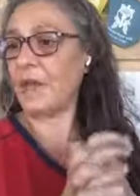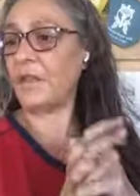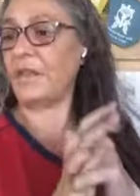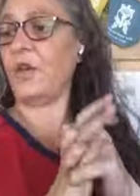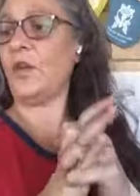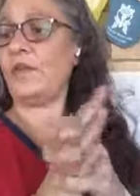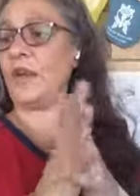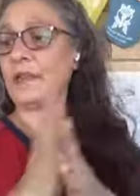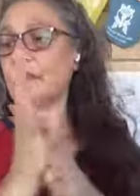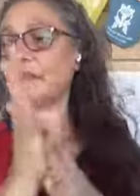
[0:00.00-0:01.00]
a third of
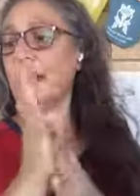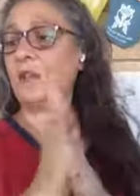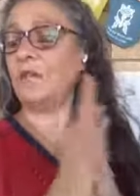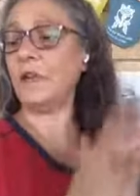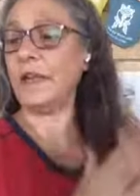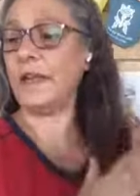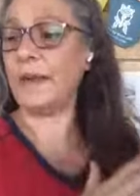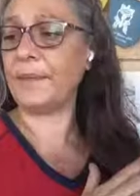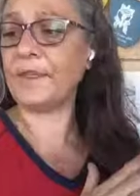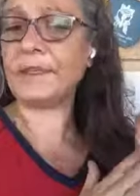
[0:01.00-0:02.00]
that started filling
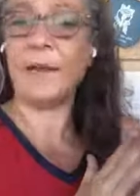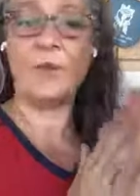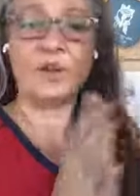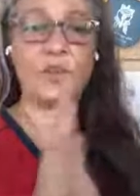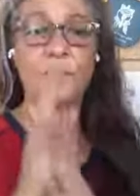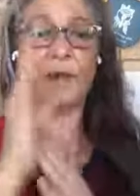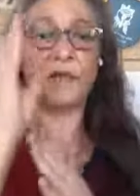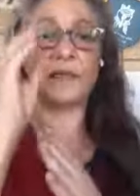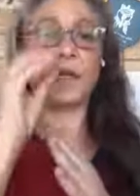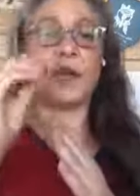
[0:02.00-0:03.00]
up and some want to be
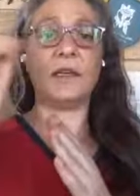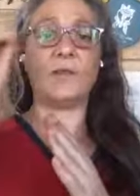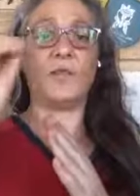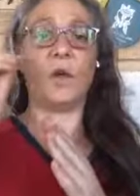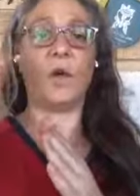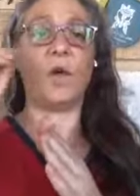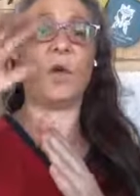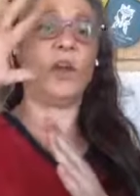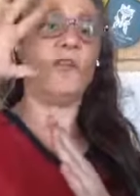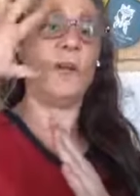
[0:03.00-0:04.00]
signed up for
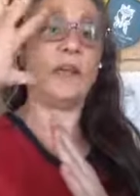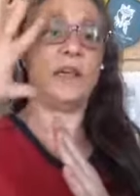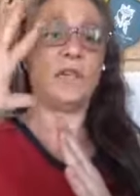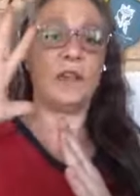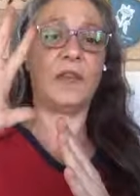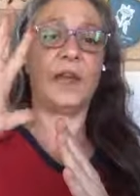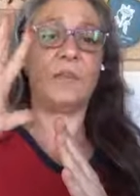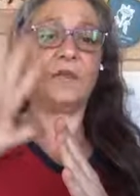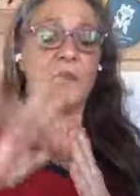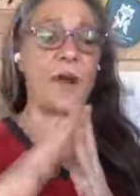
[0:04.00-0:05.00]
all. I've been given the
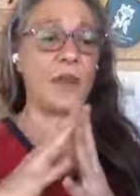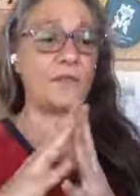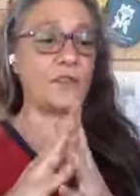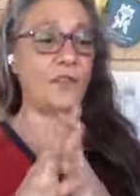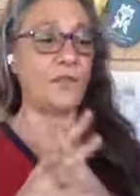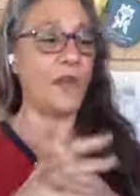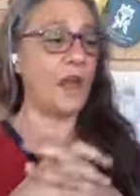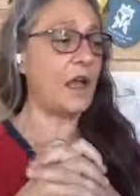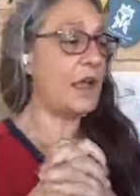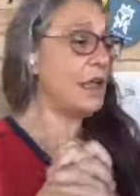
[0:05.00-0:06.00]
name of five so
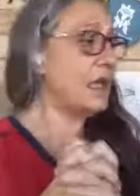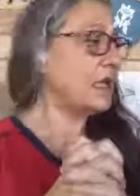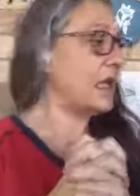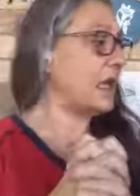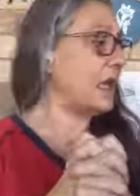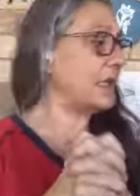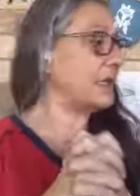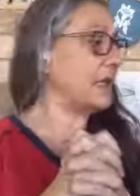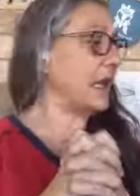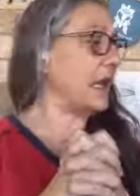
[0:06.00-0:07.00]
far. Uh,
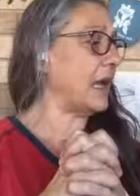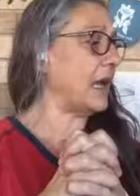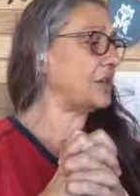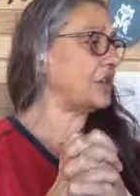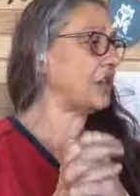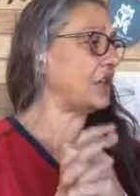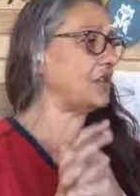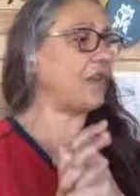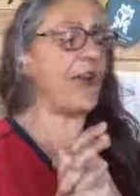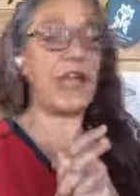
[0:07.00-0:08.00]
it's an uh,
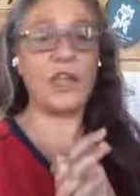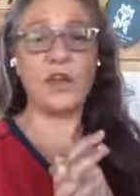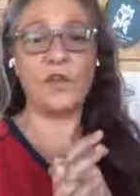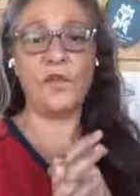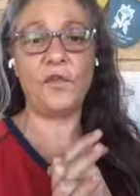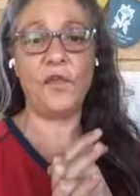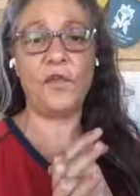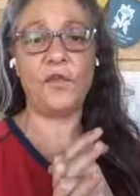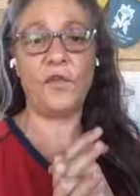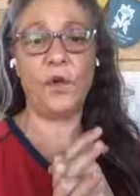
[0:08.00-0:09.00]
exchange of AU
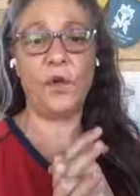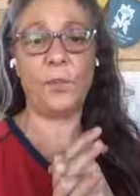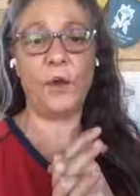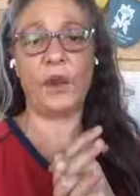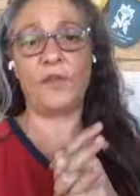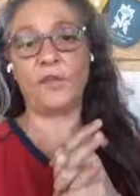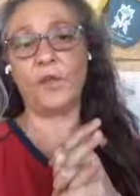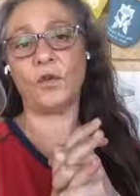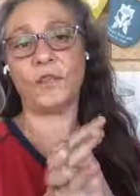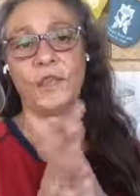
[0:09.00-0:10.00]

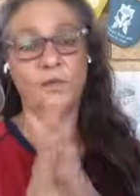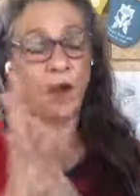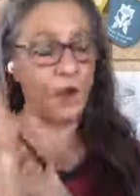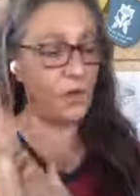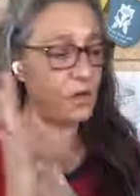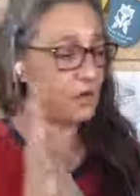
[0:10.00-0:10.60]
44.40.